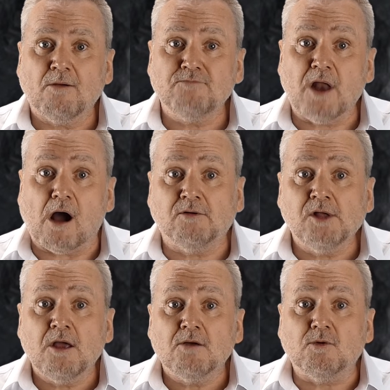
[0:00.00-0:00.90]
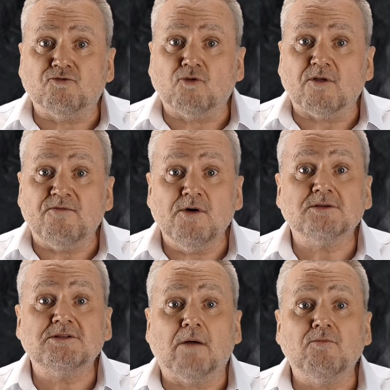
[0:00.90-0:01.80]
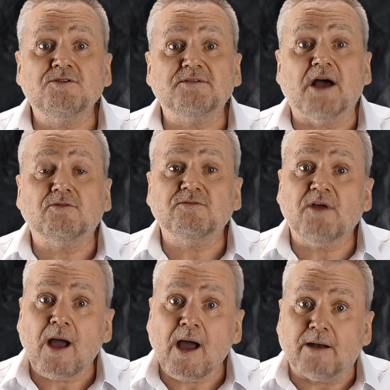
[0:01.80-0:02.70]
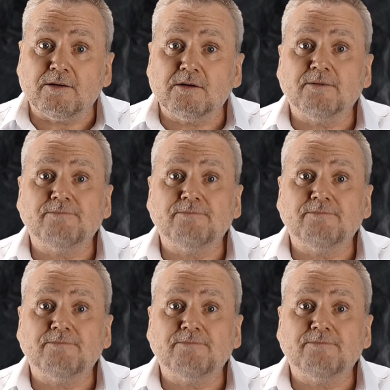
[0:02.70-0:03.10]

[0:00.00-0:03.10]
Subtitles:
Now, we'll draw the first numbers out of the hat.